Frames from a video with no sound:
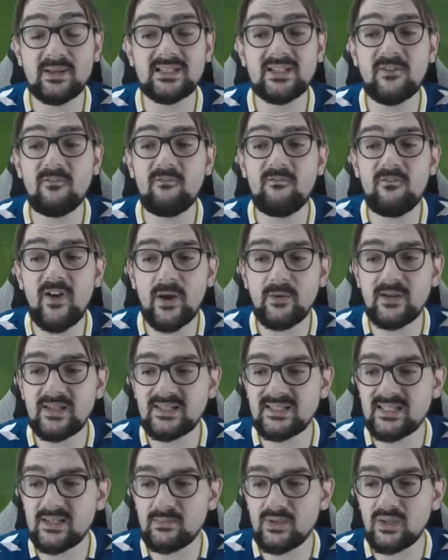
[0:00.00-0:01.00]
It's a very
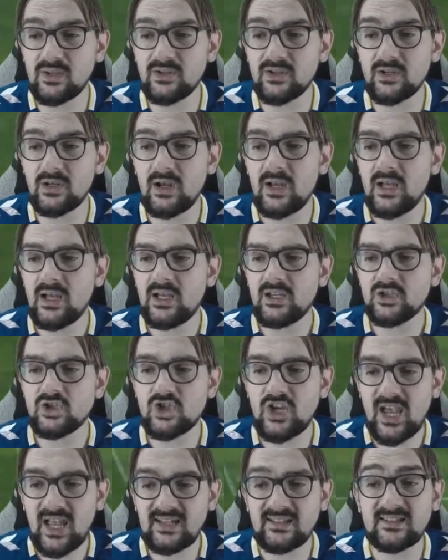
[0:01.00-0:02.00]
similar
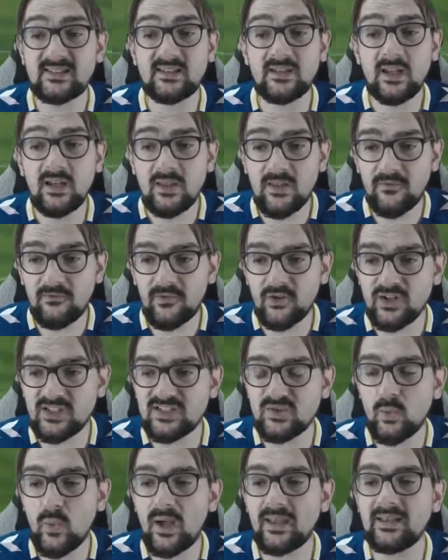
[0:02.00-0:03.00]
chance to the
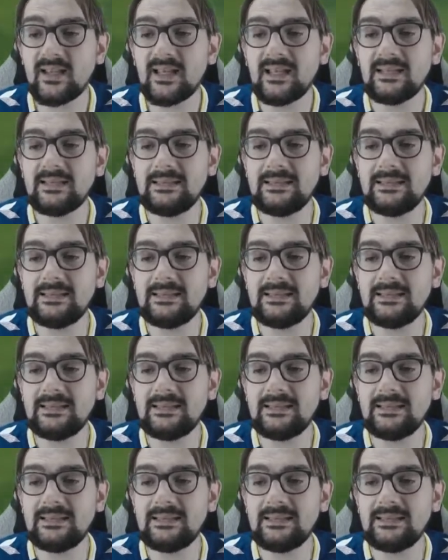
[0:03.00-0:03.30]
first one.